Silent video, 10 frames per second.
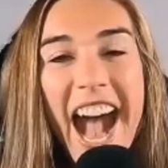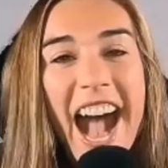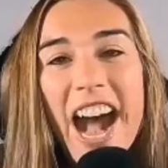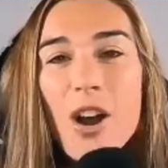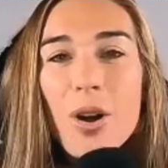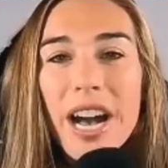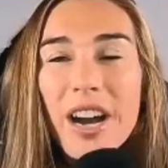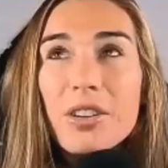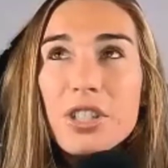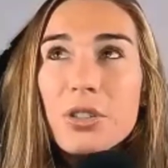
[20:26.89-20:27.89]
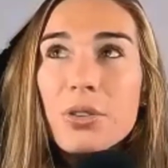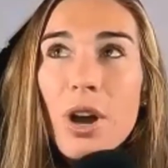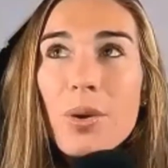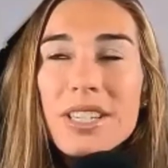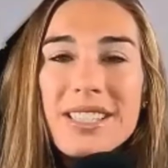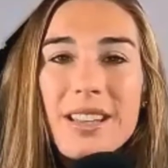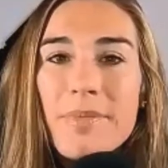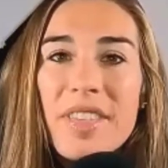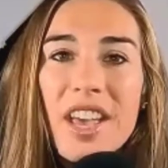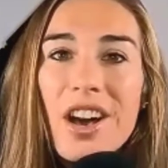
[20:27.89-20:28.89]
How do you go into
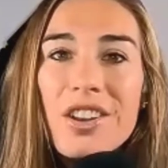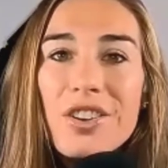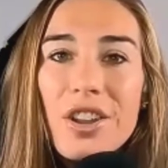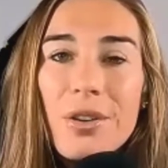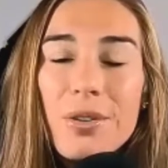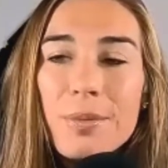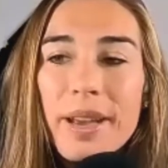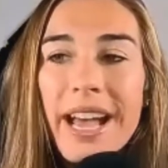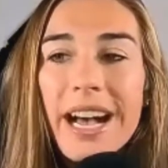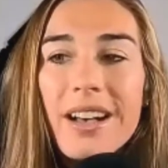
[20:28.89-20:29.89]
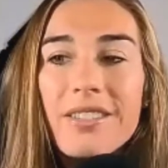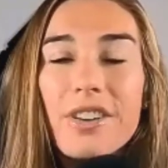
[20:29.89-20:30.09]
something unknown but have